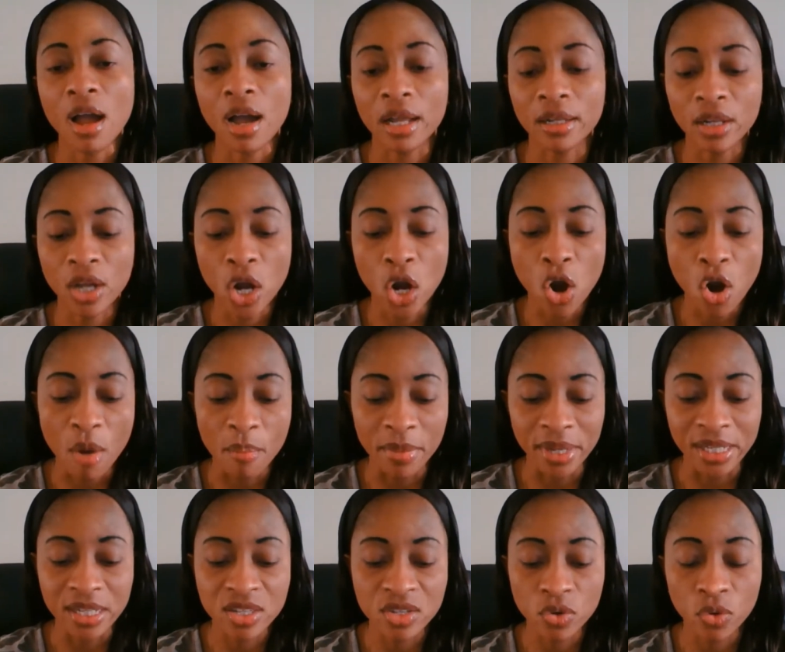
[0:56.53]
and
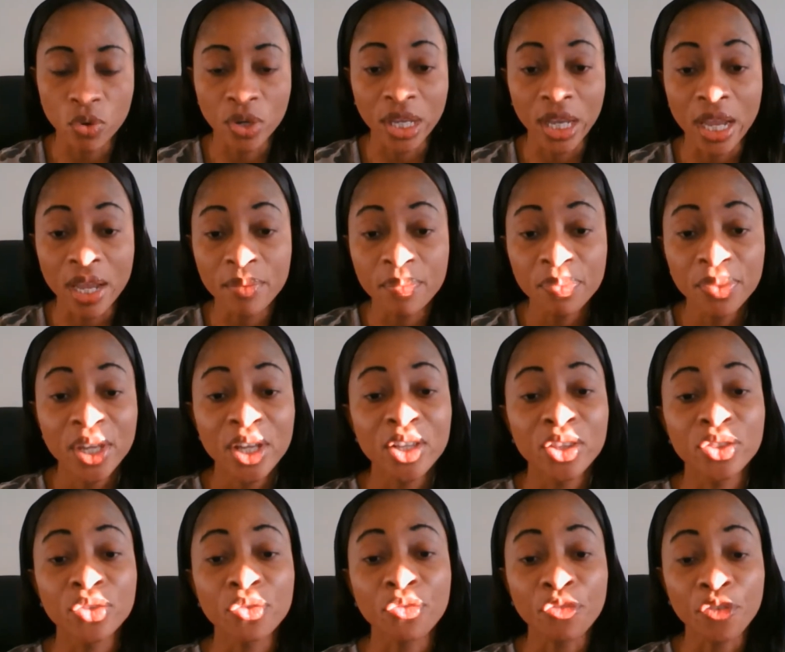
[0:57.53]
comment. Okay,
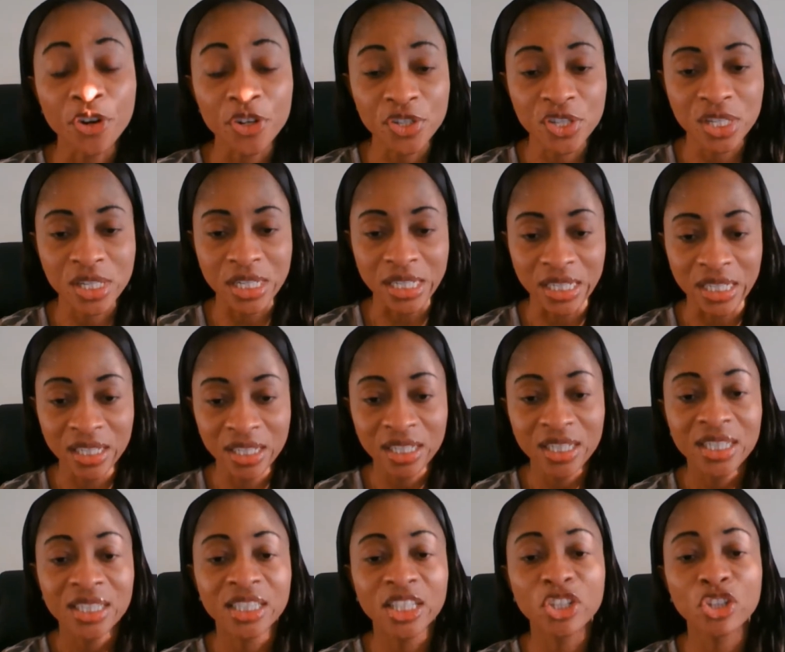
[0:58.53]
the first thing,
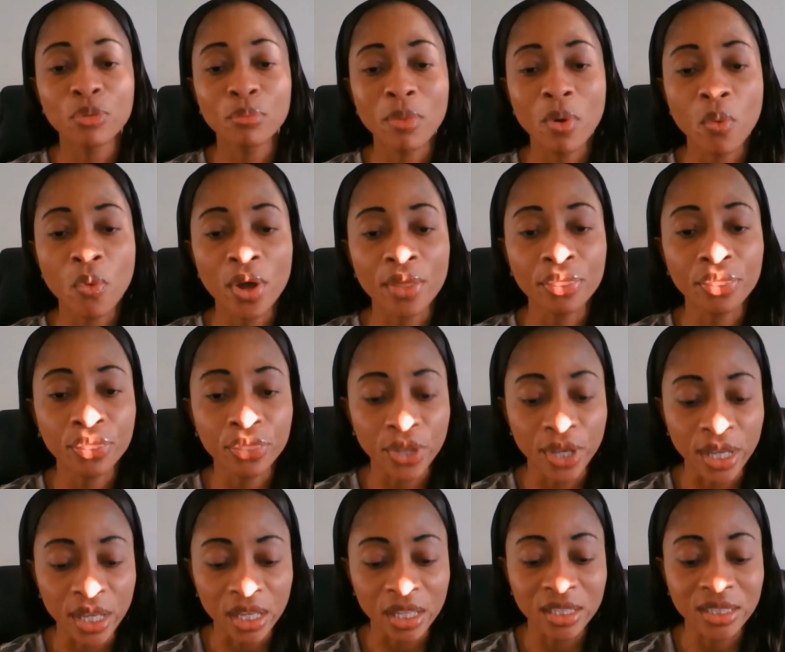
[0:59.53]
the number one
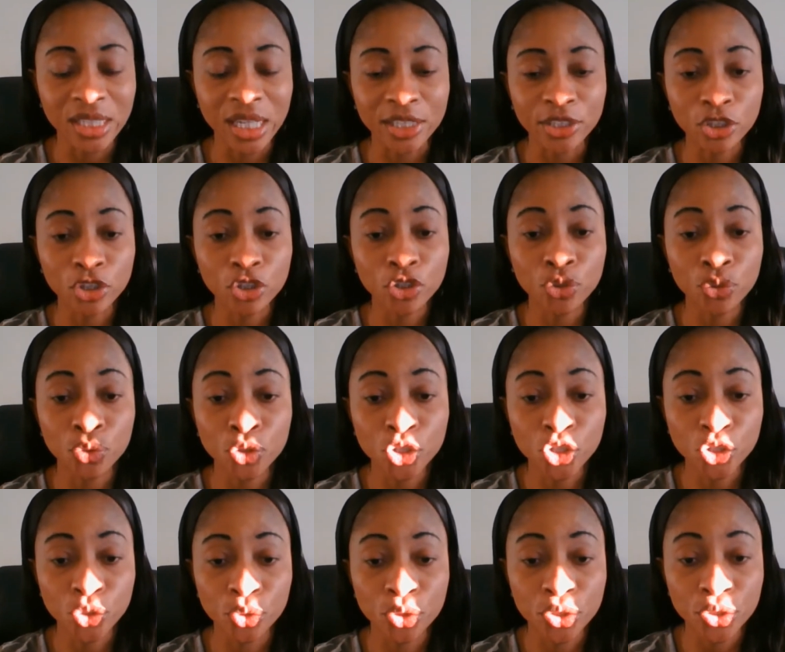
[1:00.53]
thing that you
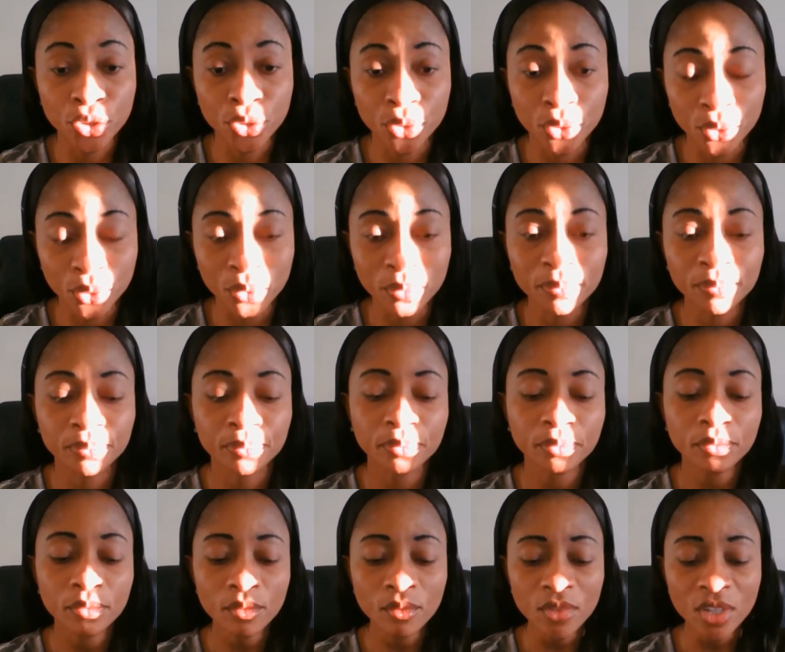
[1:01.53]
should do
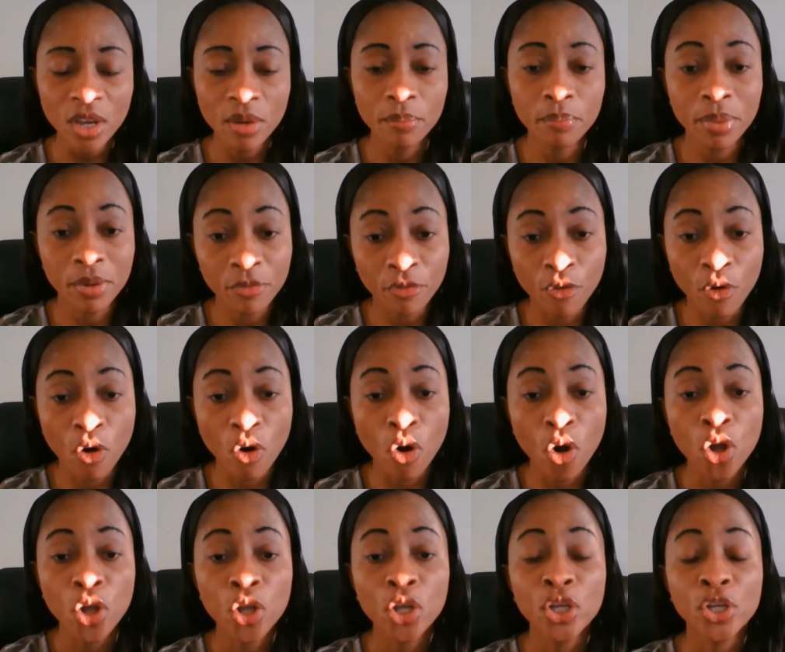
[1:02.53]

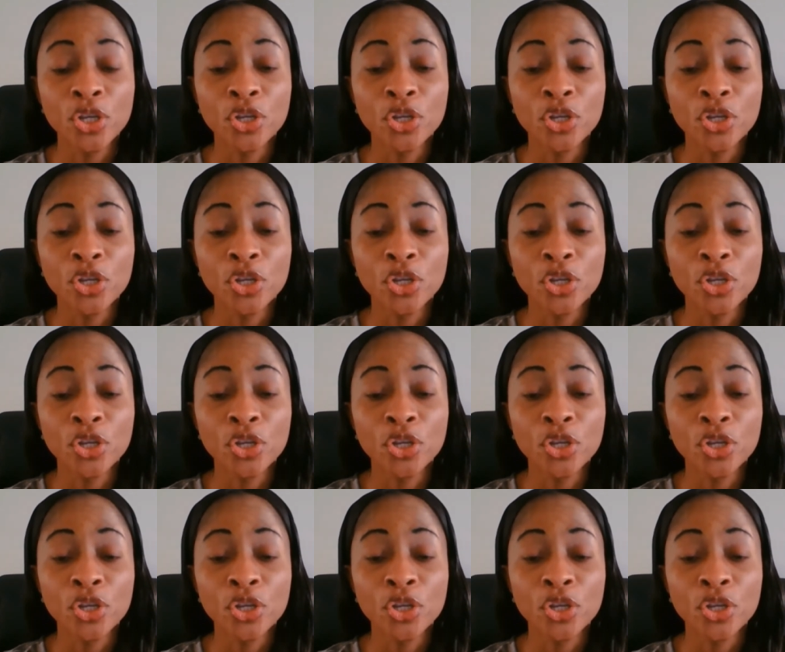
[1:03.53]
before